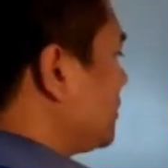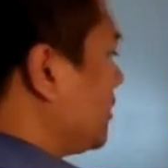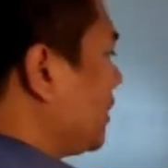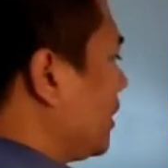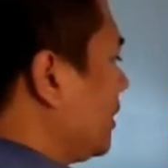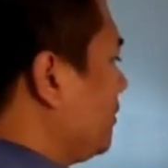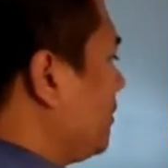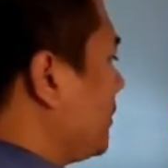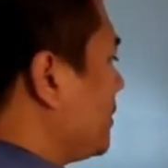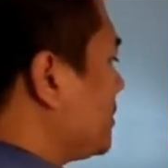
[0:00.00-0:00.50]

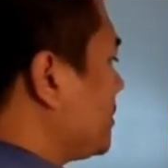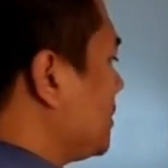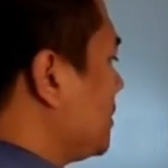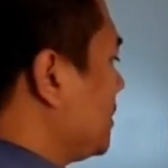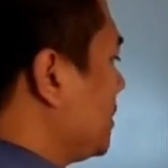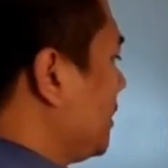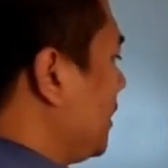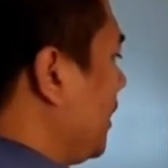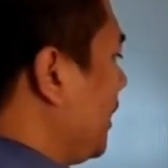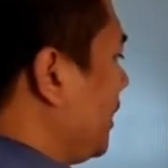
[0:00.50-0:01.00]
second
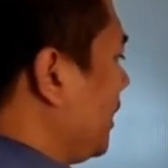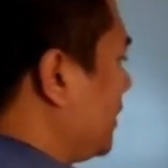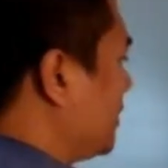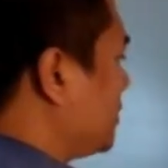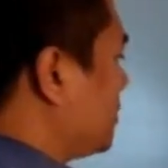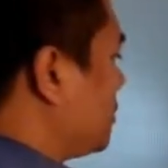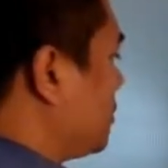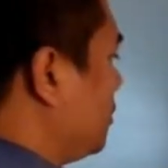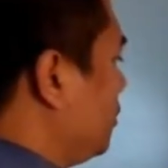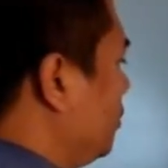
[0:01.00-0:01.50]
person
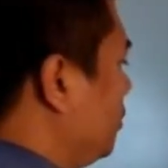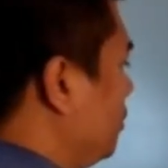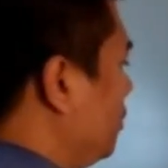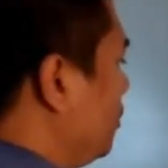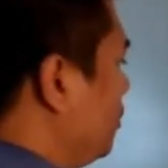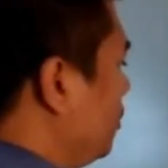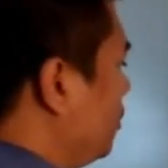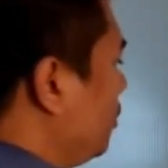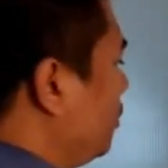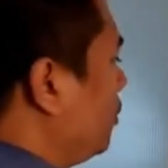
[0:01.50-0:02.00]
as
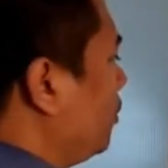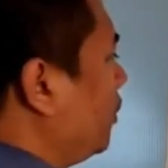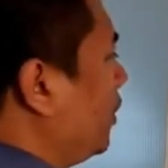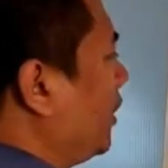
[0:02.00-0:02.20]
you,